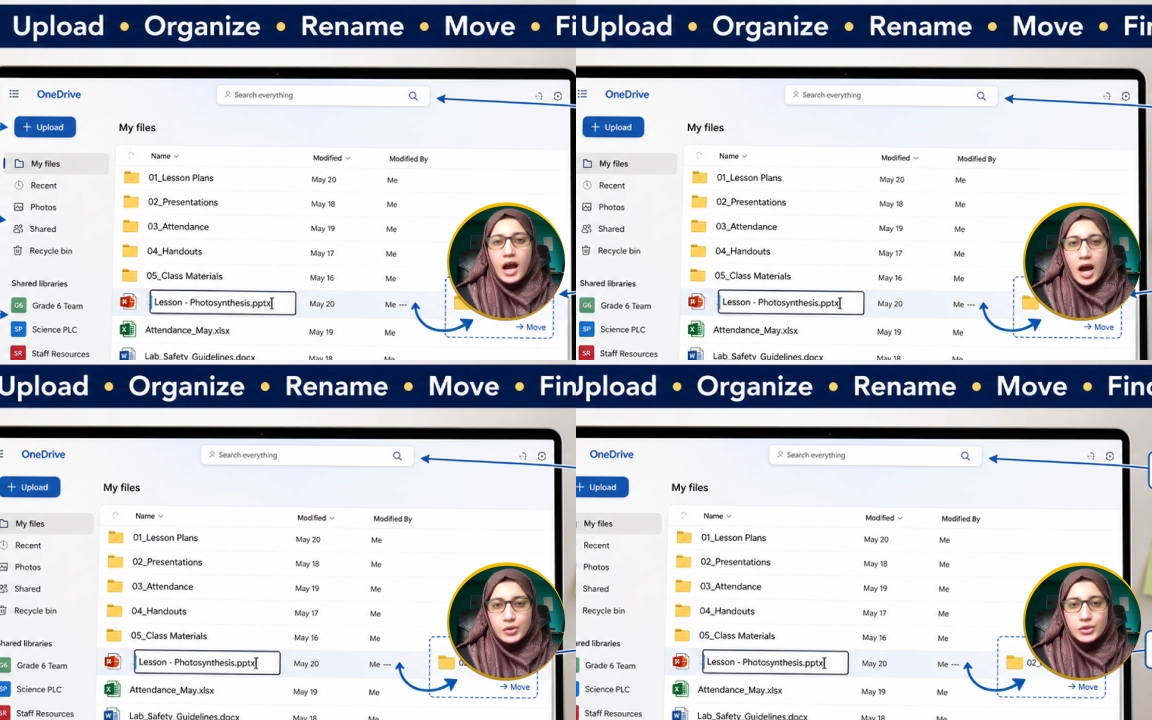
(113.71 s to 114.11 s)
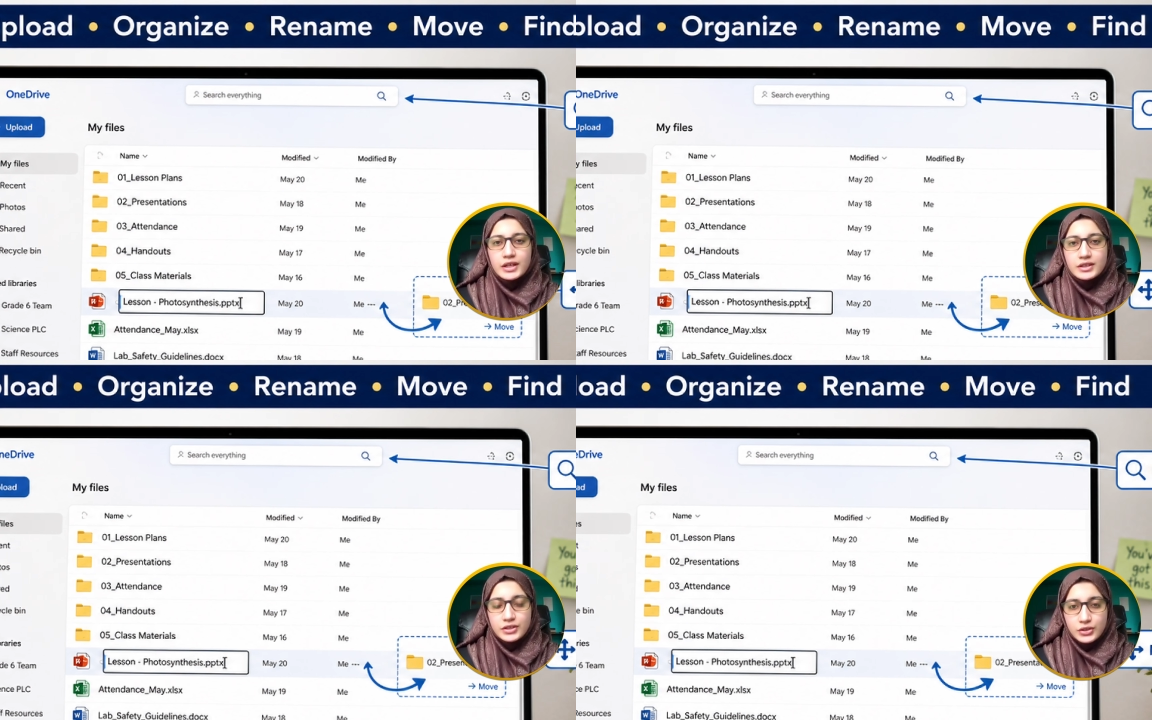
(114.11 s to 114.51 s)
how to
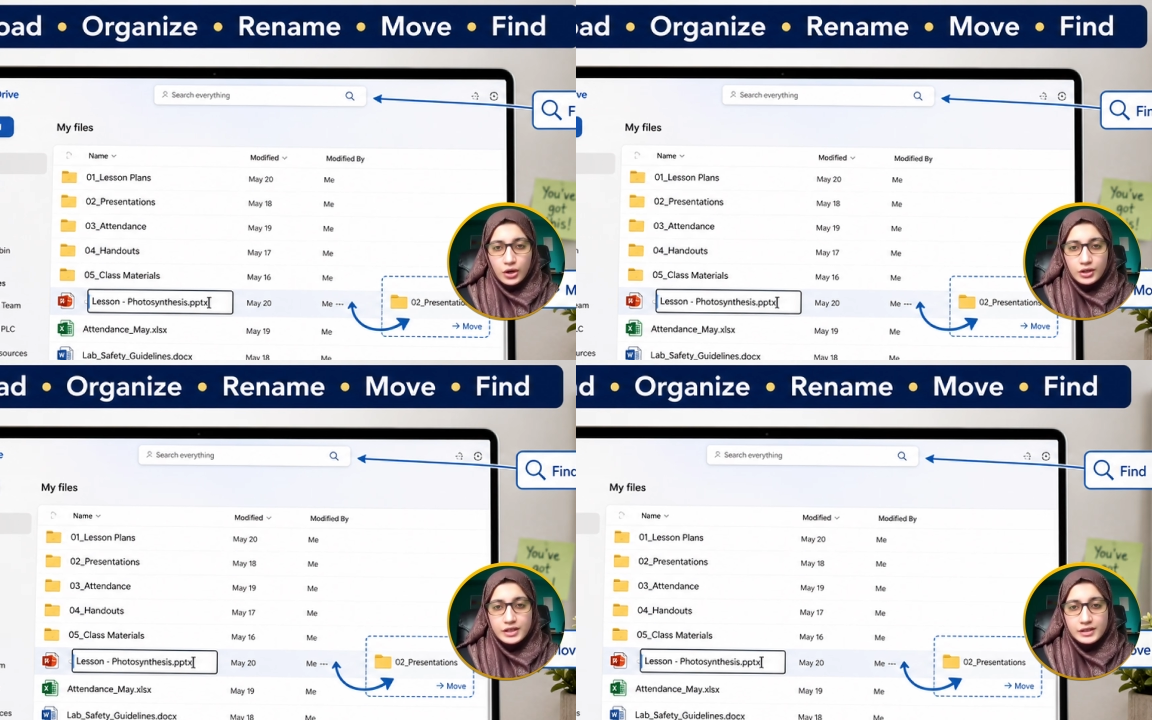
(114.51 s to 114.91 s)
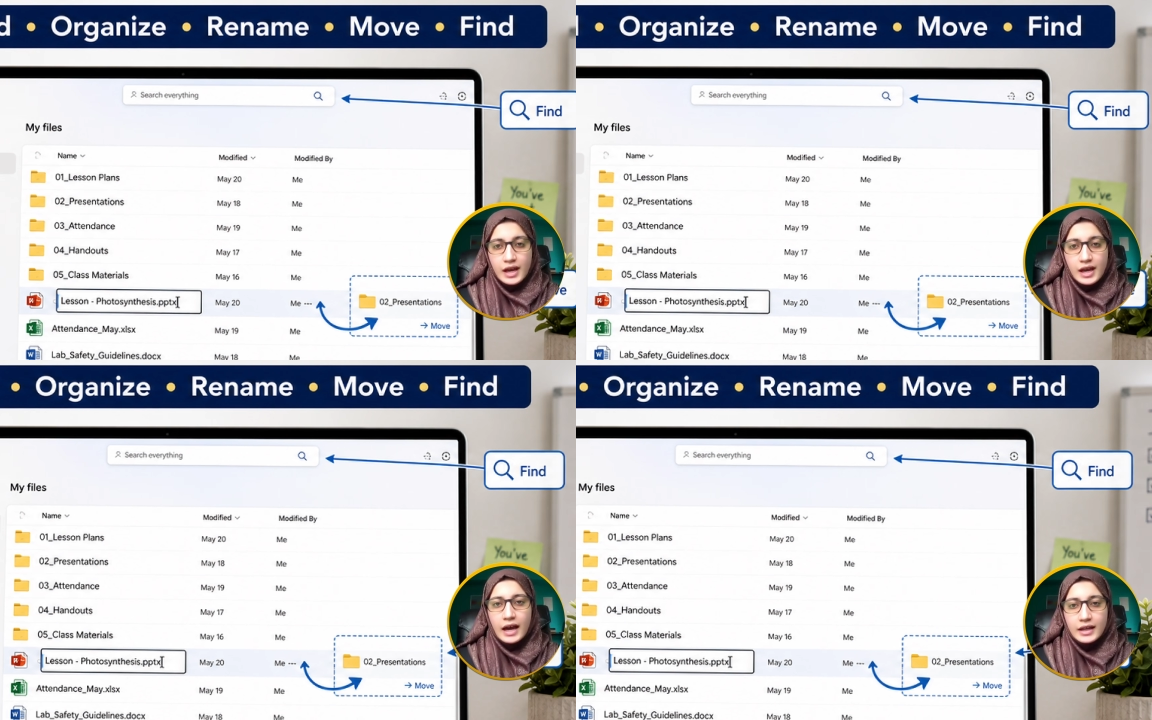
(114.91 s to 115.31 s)
get started,
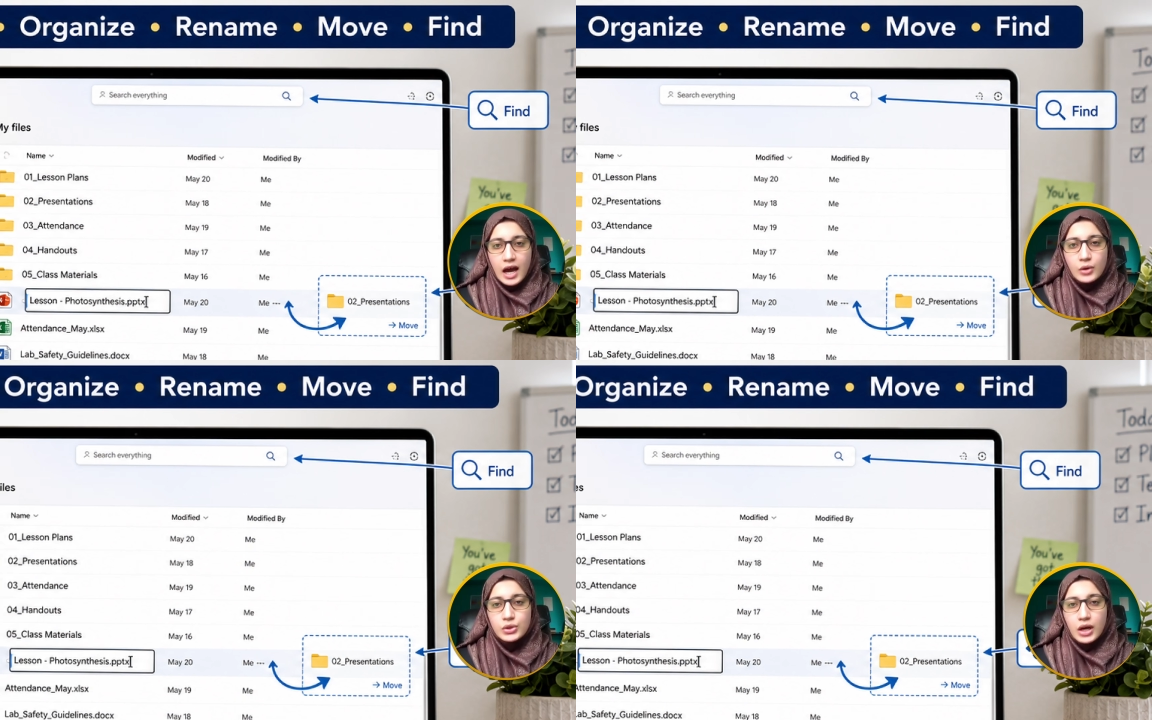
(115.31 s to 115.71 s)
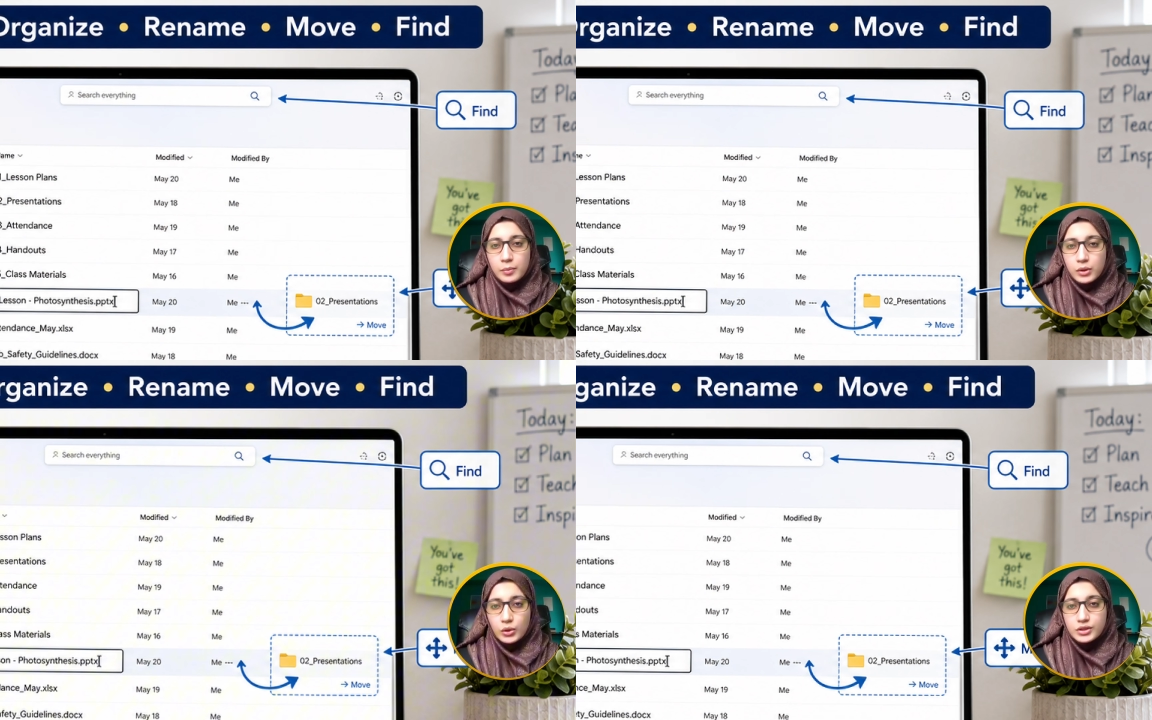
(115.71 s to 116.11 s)
and how to
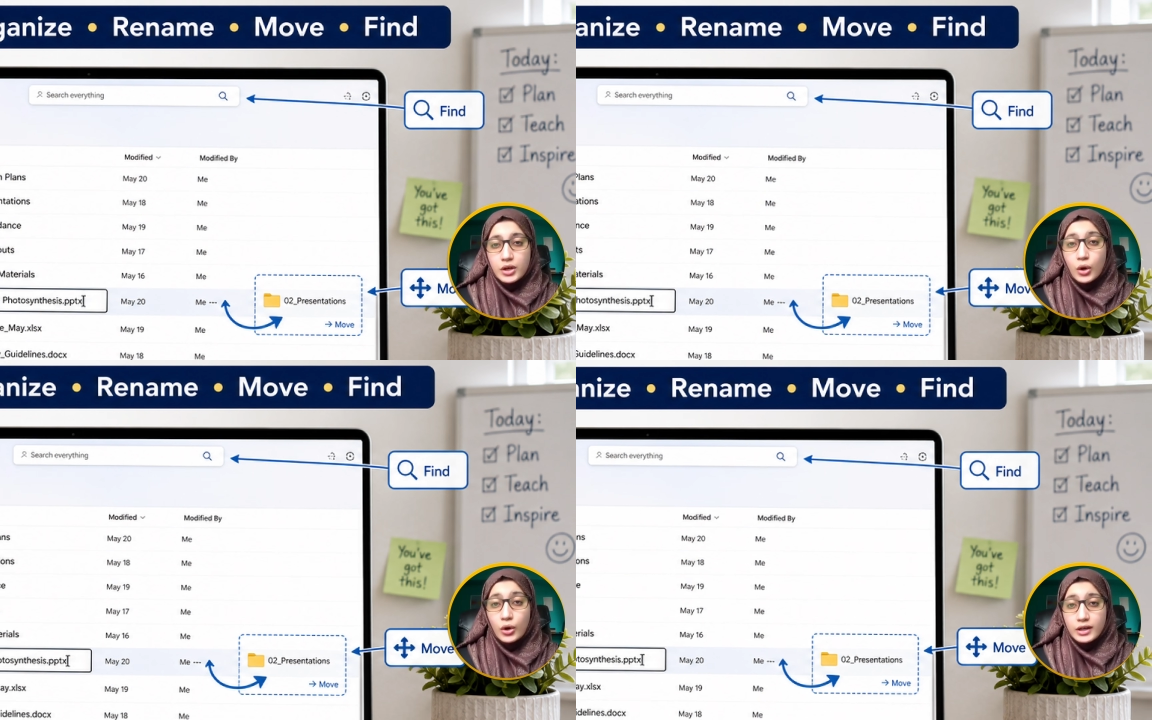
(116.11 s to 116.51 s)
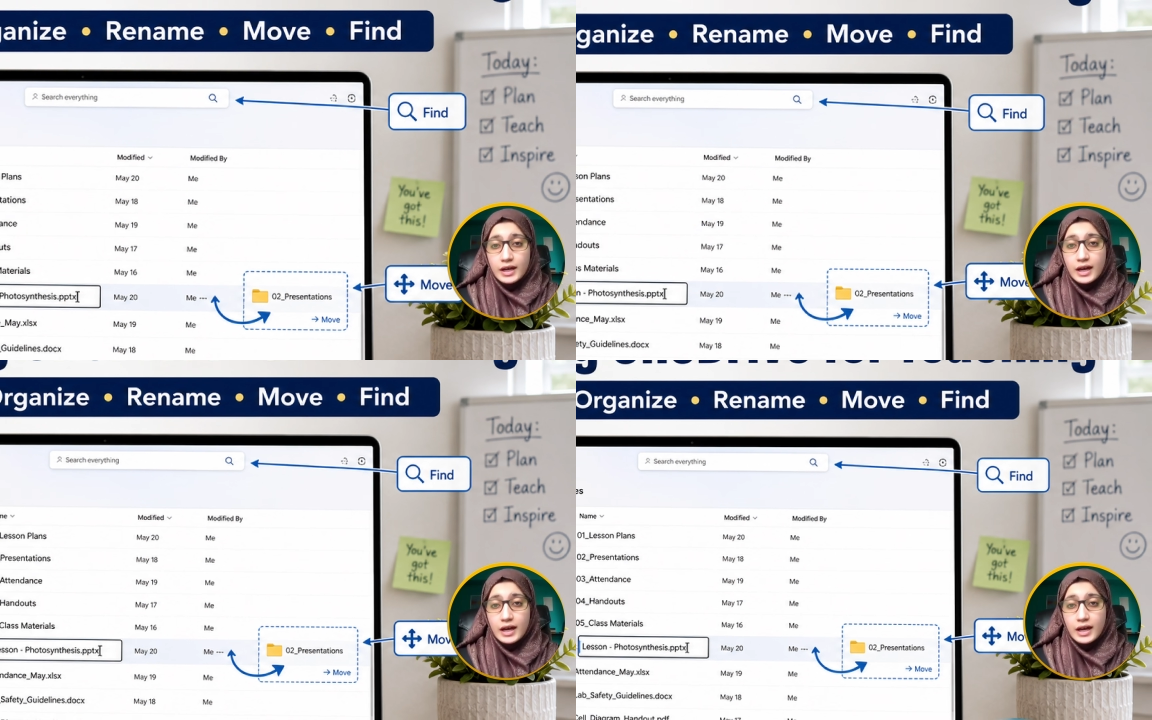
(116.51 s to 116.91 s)
upload,
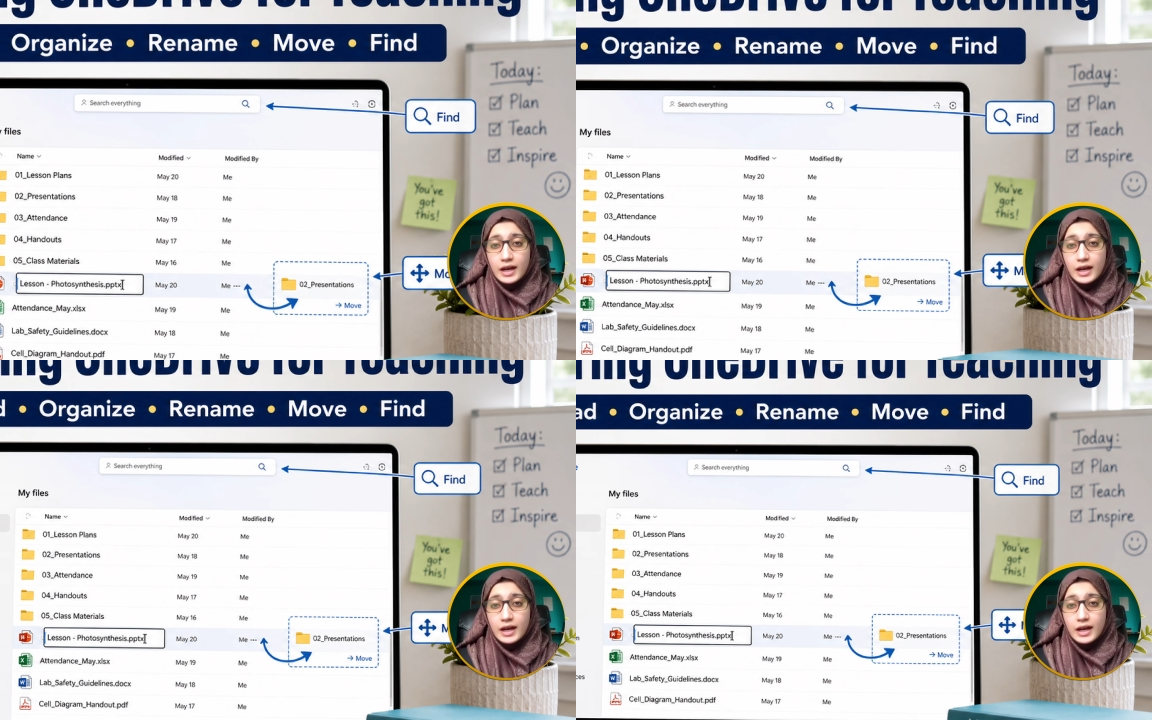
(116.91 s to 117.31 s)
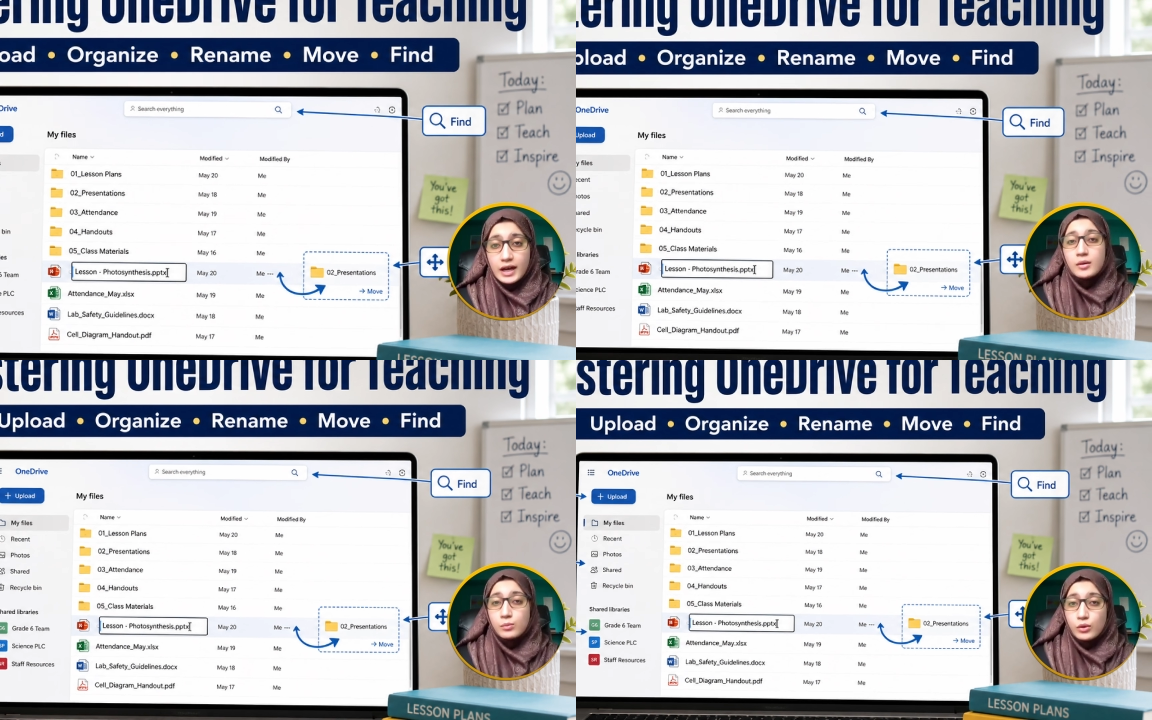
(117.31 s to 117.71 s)
organize, name,
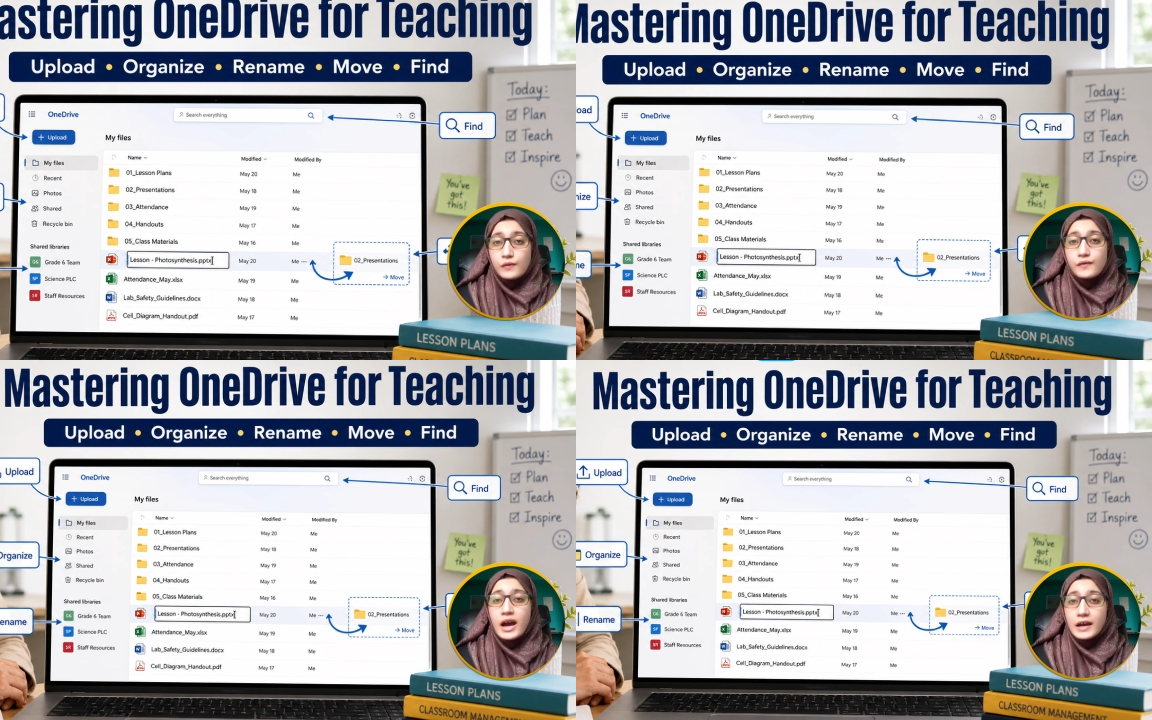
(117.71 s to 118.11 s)
move,